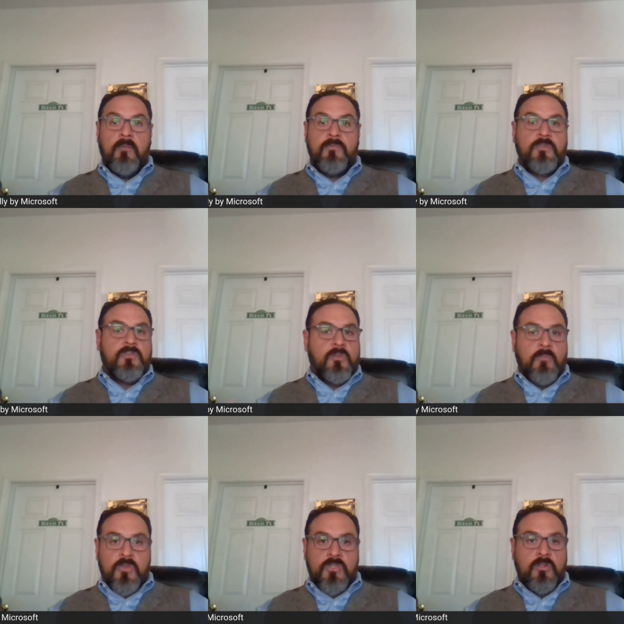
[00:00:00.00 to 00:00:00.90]
Social
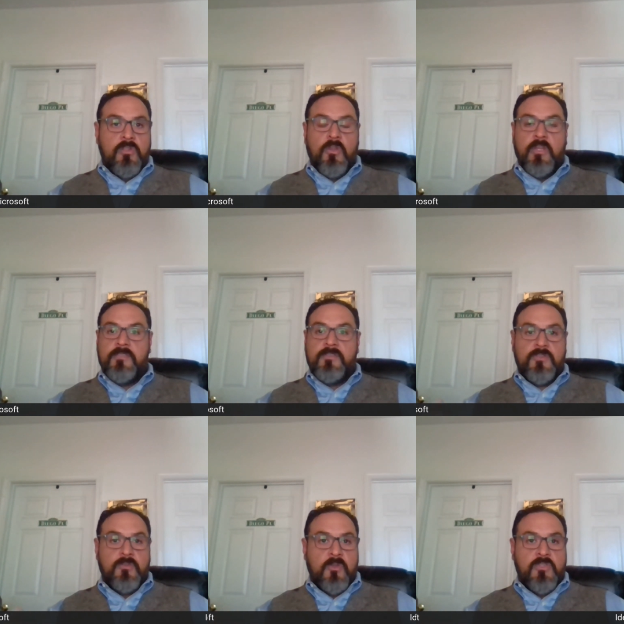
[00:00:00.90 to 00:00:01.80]
emotional learning,
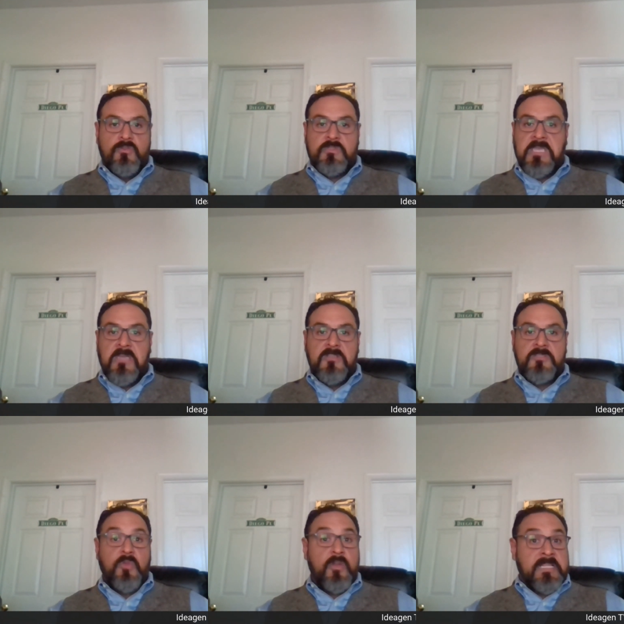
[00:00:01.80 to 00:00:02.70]
social emotional
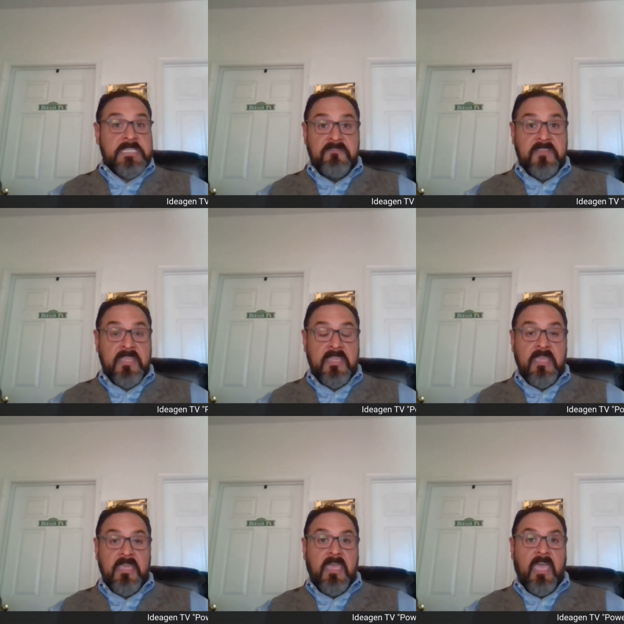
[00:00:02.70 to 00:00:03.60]
skills,
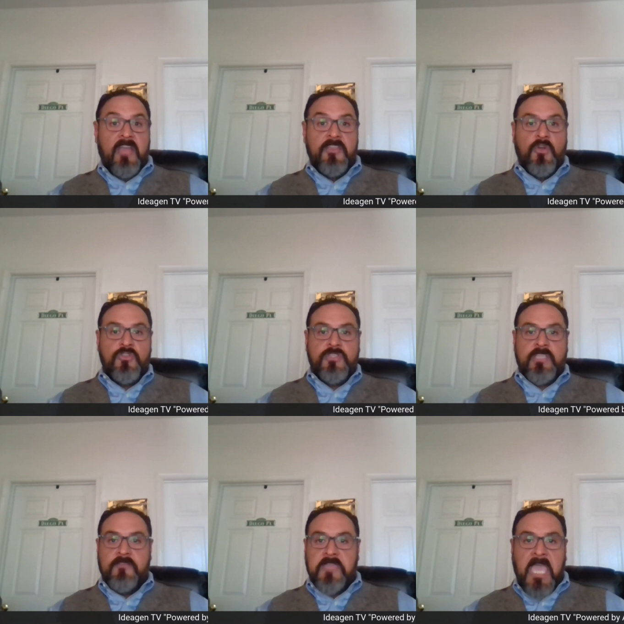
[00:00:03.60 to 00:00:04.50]
productivity. How do you hold
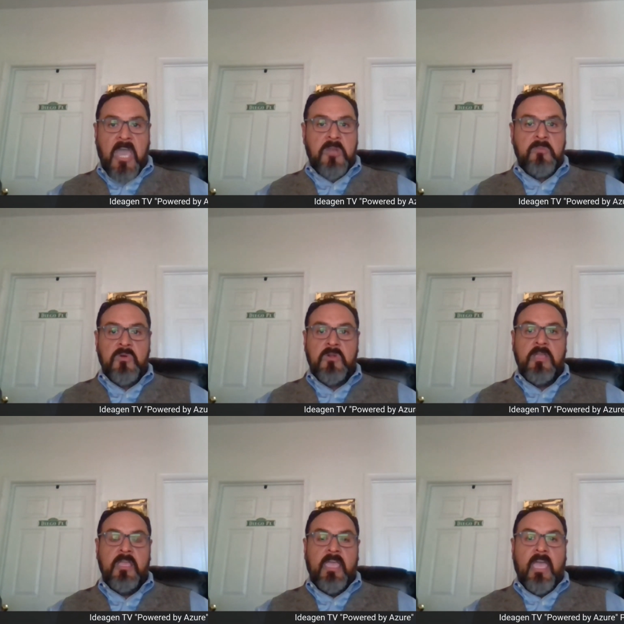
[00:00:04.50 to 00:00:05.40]
yourself
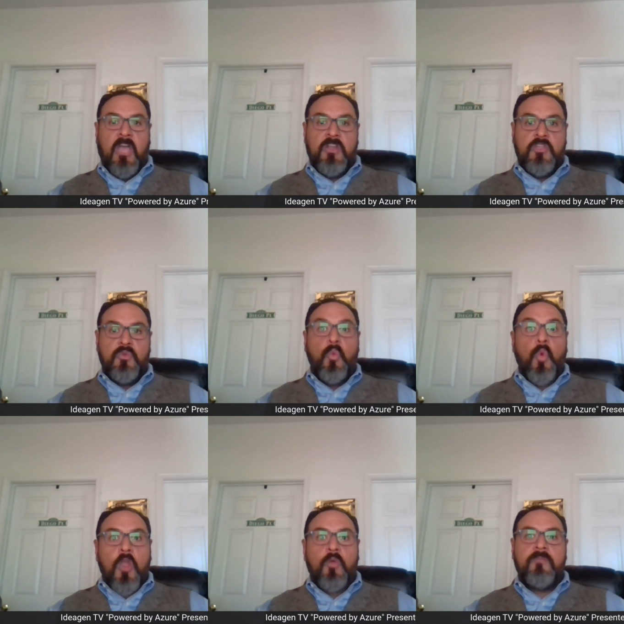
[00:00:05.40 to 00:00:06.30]
accountable? How do you
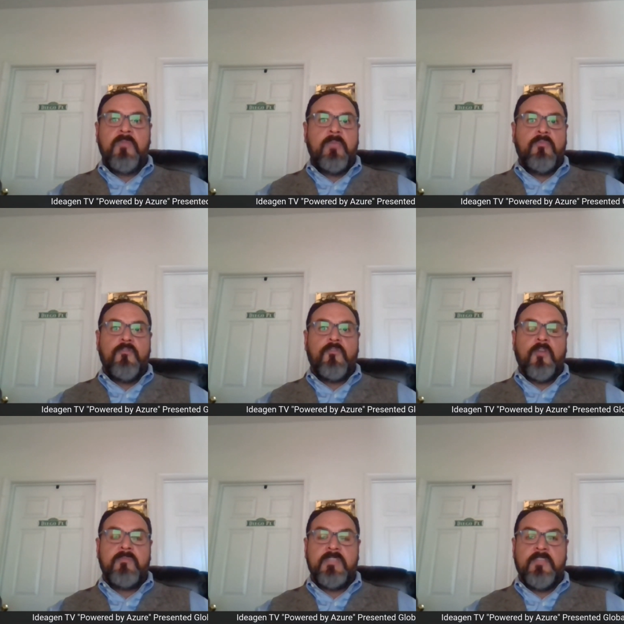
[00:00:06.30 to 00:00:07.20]
work with people
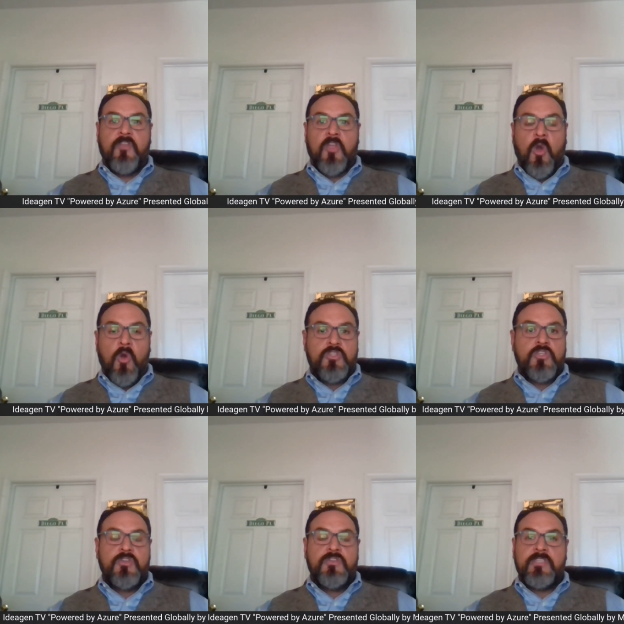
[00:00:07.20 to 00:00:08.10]
from different
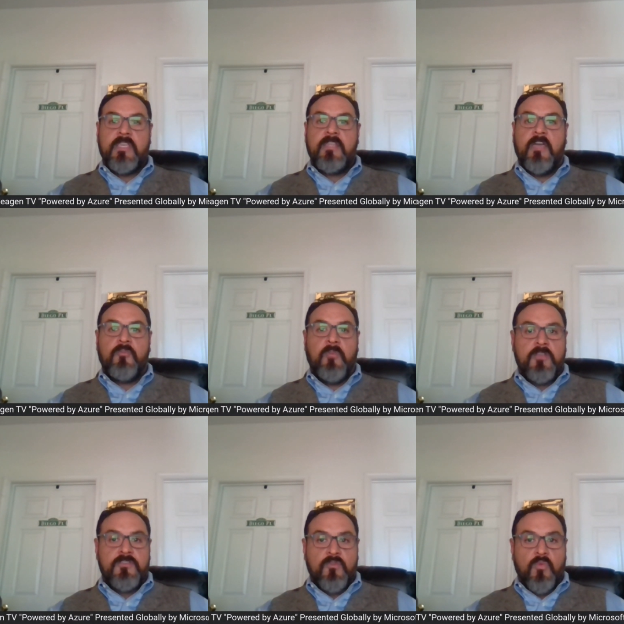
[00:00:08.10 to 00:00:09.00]
cultures and other
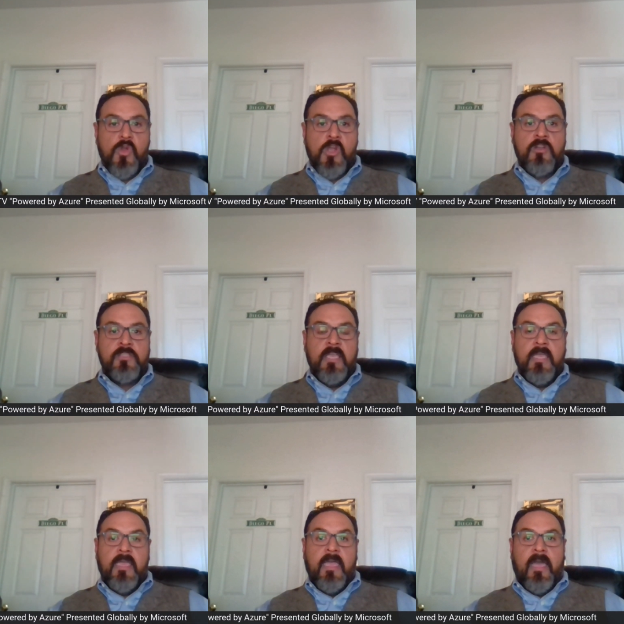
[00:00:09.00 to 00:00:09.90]
parts of the world?
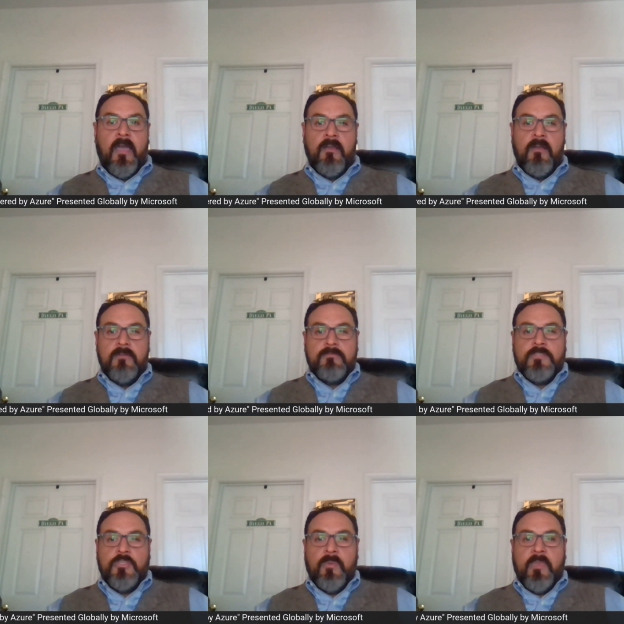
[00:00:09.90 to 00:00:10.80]
How
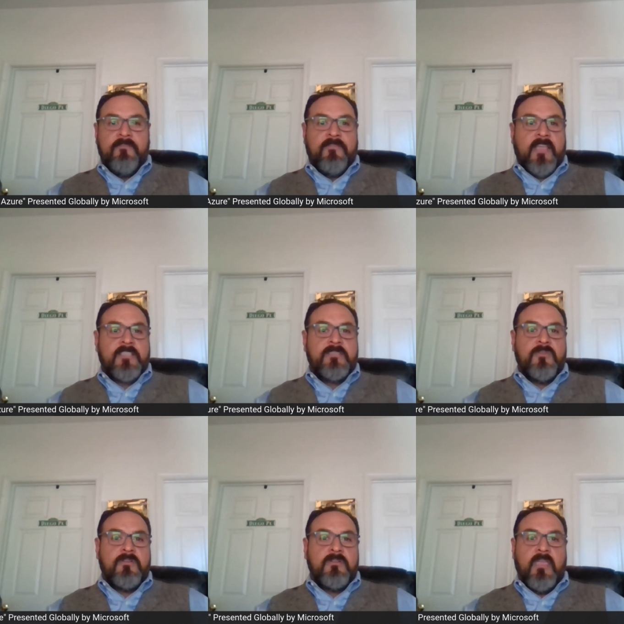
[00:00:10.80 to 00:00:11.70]
do you remain
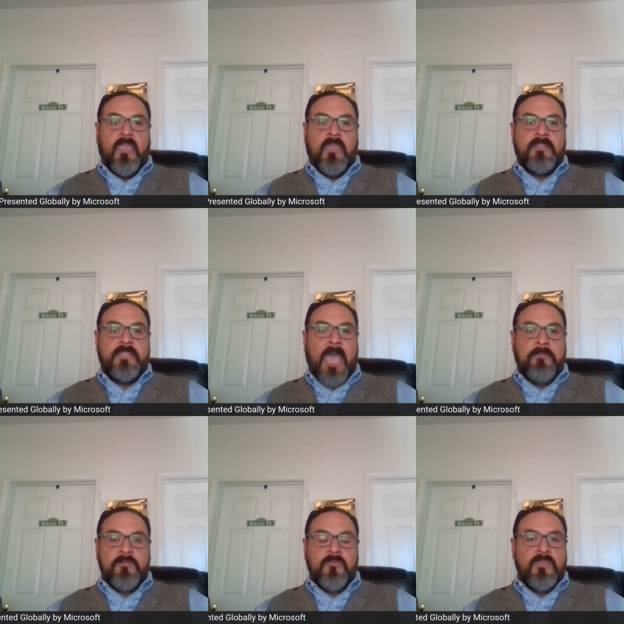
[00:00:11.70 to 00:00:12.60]
flexible and
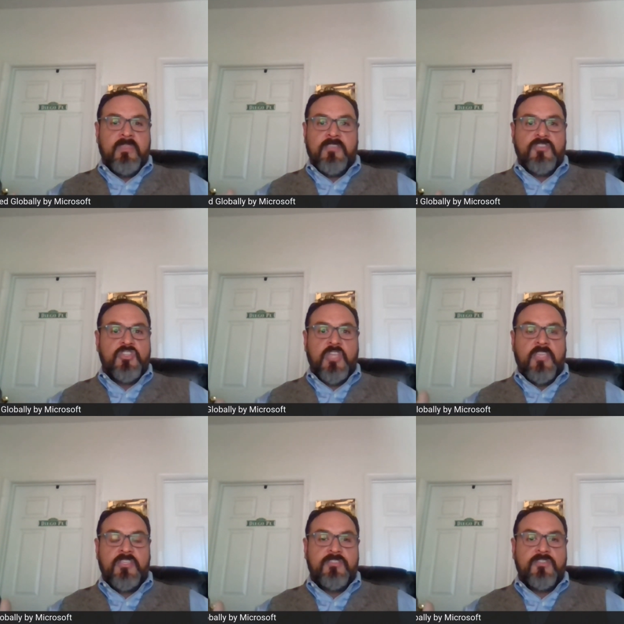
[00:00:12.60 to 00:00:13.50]
adaptable when things are
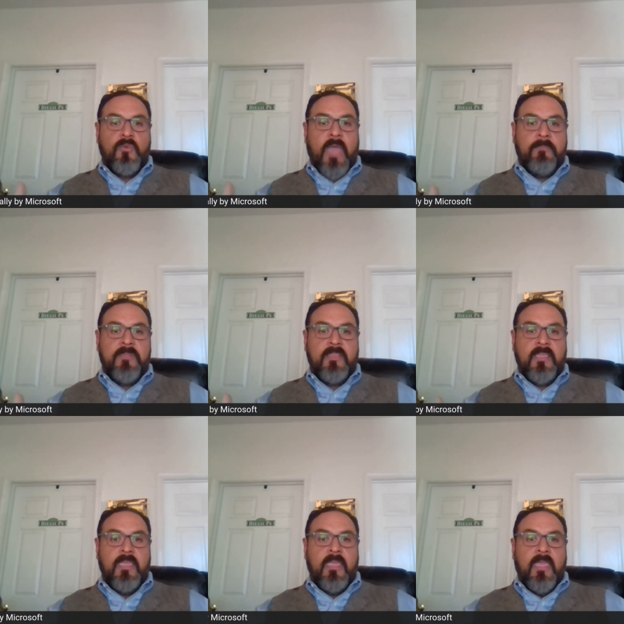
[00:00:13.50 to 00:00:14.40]
changing so rapidly?